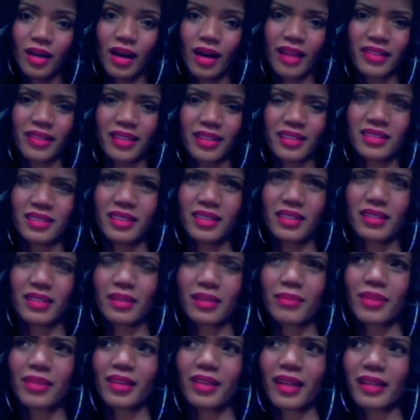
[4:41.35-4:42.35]
I think it says
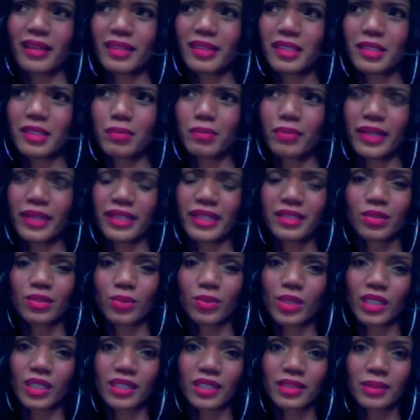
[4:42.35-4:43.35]
something like these brands
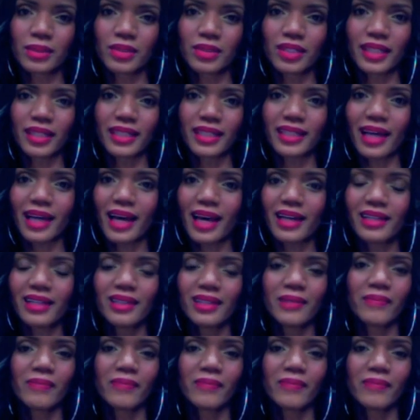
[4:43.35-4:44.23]
work or something like that.